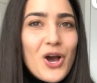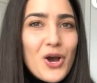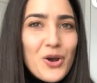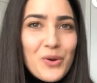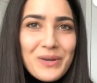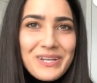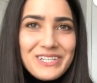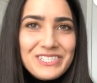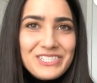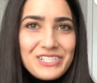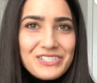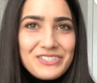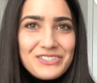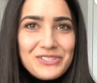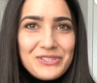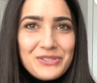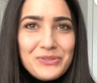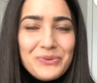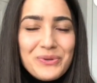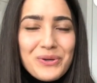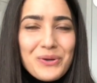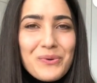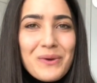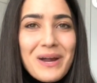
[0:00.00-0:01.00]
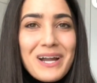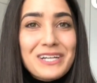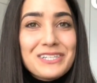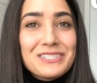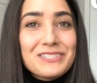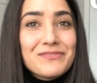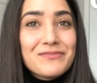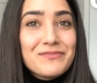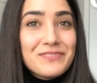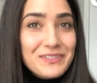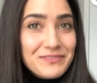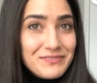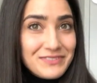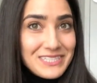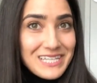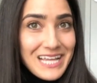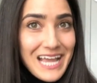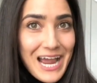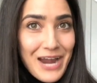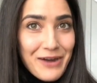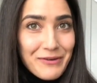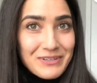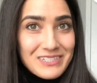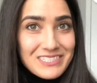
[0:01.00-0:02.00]
OHSU requires 50
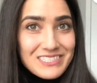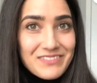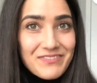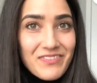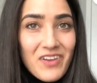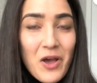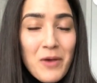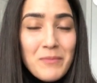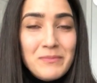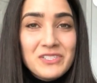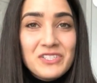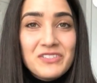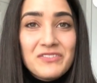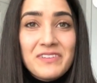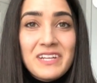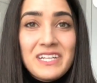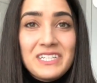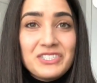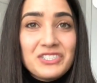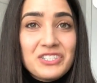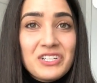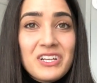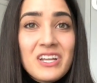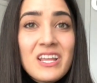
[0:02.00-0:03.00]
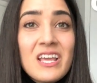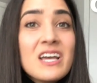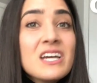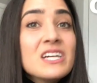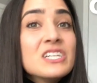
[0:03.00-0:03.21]
hours of observation,